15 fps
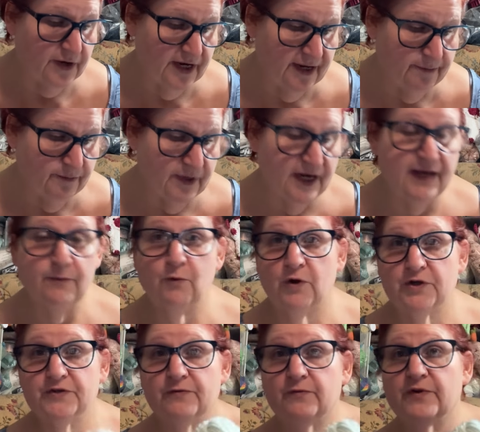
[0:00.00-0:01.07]
and it, and it
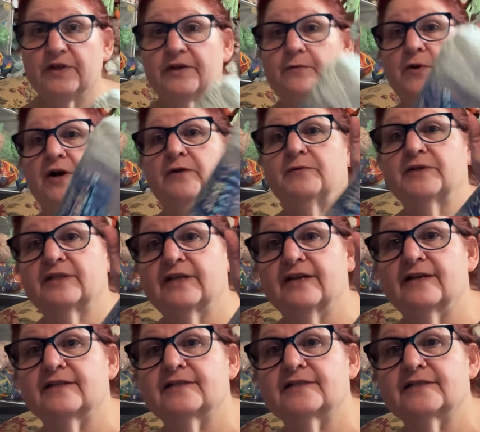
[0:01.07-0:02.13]
works really well with
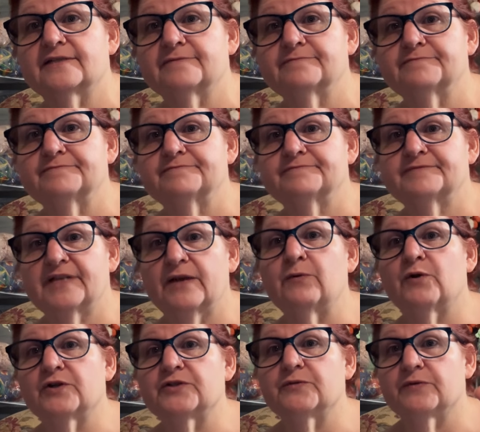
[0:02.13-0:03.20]
this. It
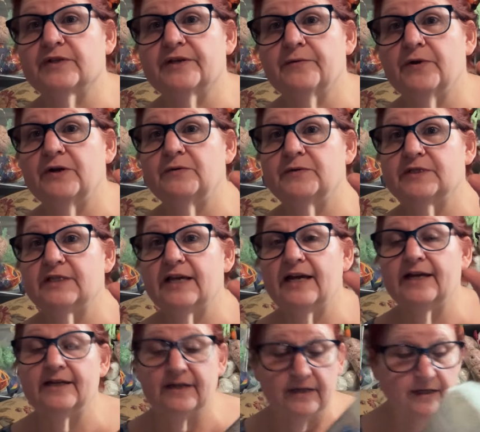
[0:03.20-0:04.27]
works really well with
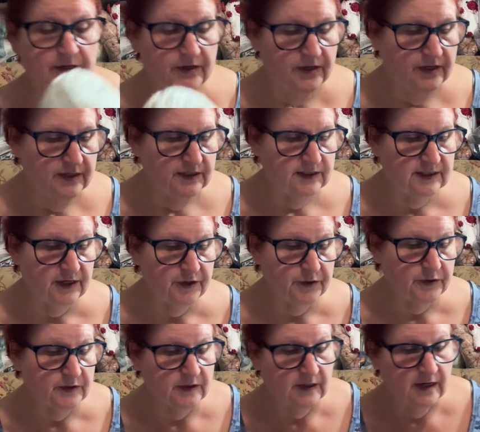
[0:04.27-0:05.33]
that.
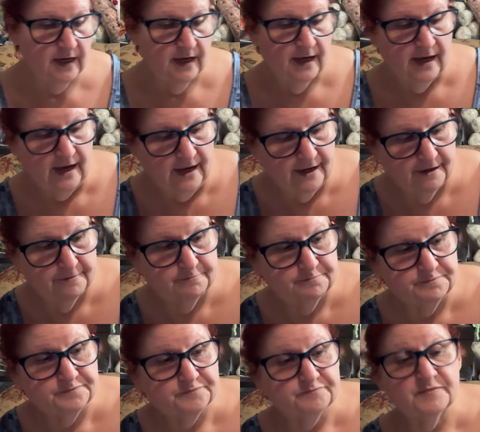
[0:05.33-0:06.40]
So, um,
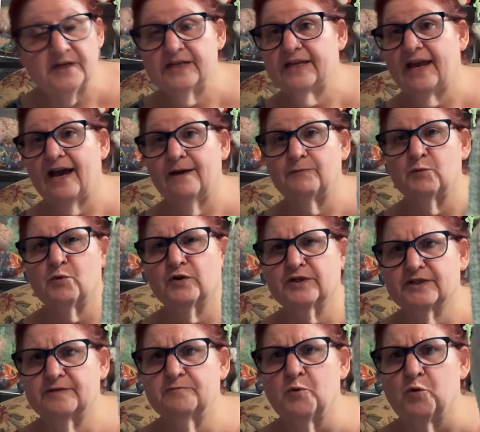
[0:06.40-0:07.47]
but yeah, I'm gonna work
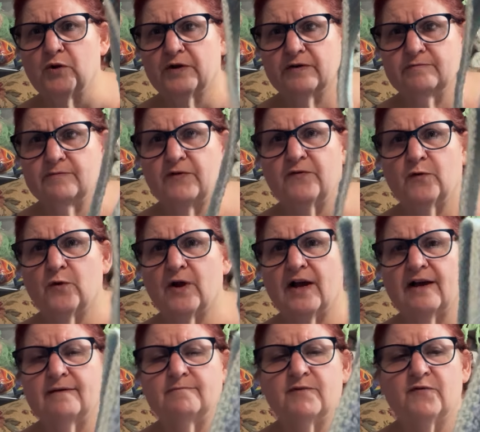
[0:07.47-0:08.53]
some more before
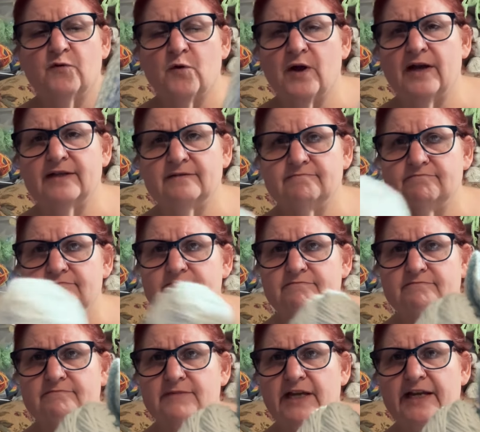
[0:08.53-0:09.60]
I, before I,
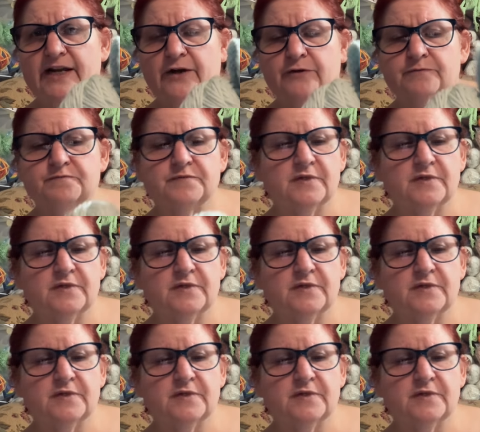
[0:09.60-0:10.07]
you know,